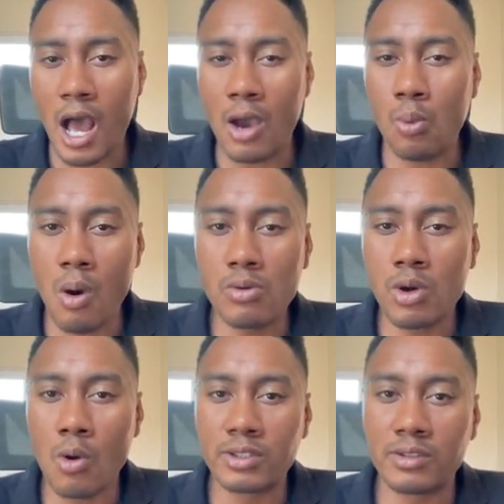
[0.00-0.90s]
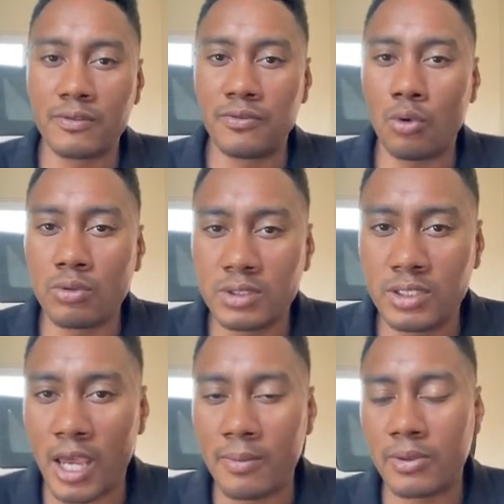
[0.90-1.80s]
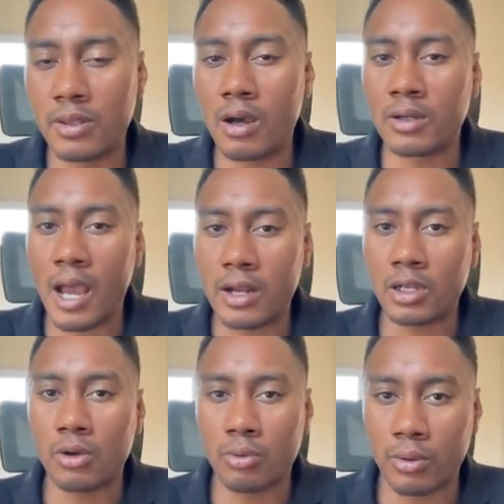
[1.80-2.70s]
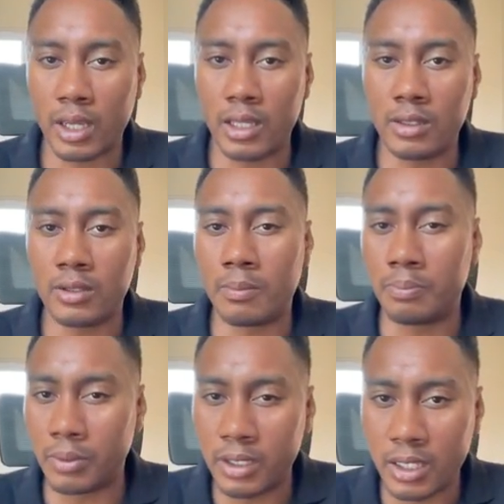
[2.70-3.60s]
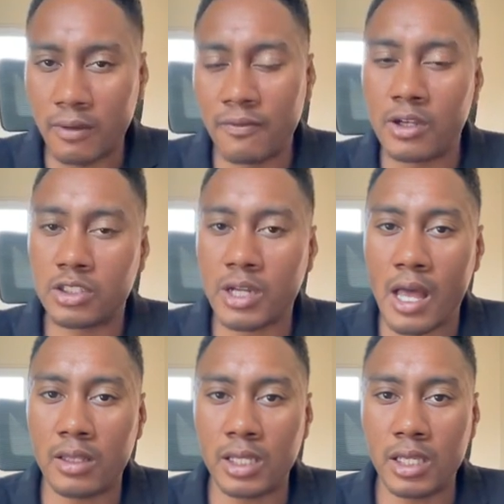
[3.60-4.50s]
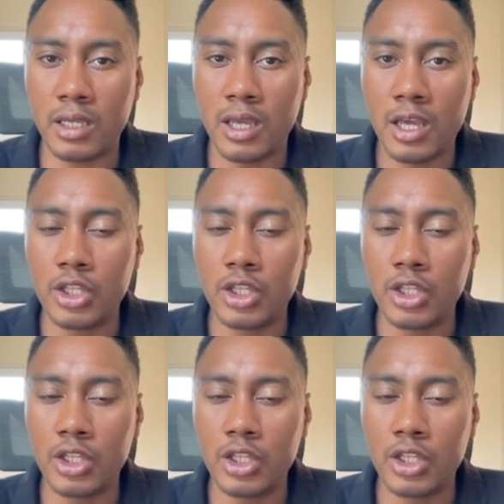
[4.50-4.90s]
I won't go into full depth on how to create the booking functionality.